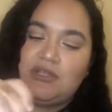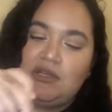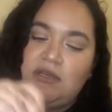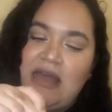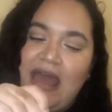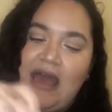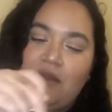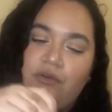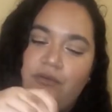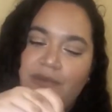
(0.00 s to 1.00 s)
gonna add a
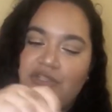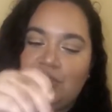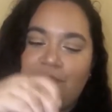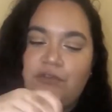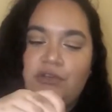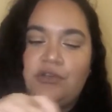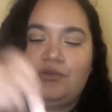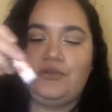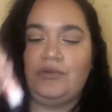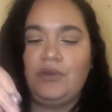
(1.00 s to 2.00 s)
whole bunch of
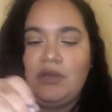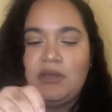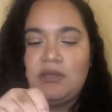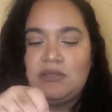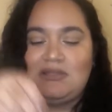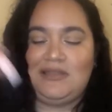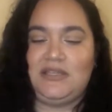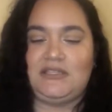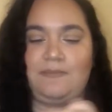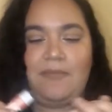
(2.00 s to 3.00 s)
glue to
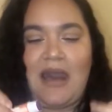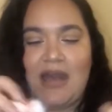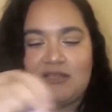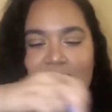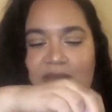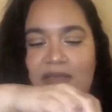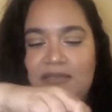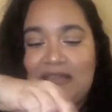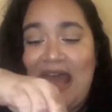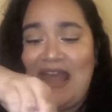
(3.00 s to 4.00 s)
this box because
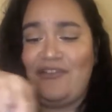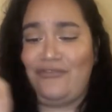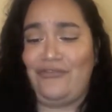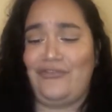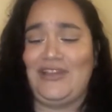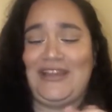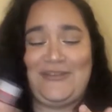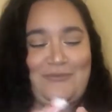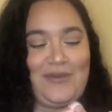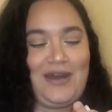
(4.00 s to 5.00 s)
I really
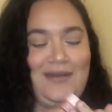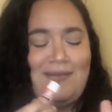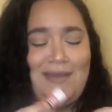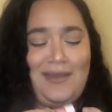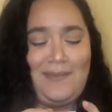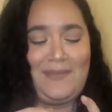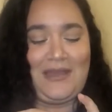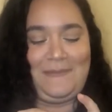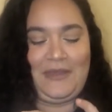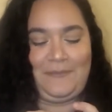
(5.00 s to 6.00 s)
want my
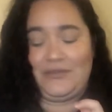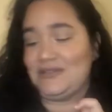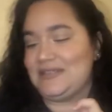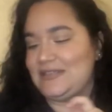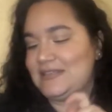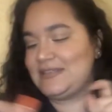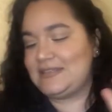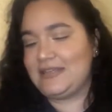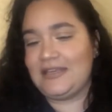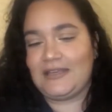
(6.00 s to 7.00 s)
paper to
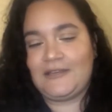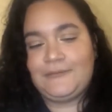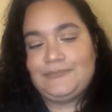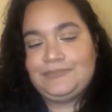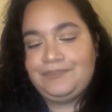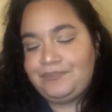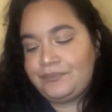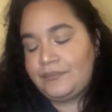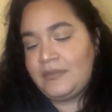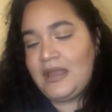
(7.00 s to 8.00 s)
stick.
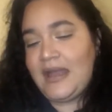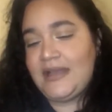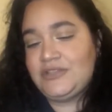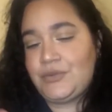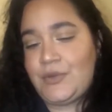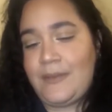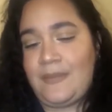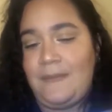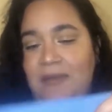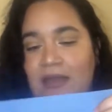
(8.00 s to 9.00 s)
I don't want my
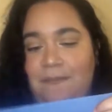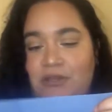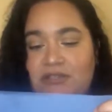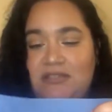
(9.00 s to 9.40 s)
paper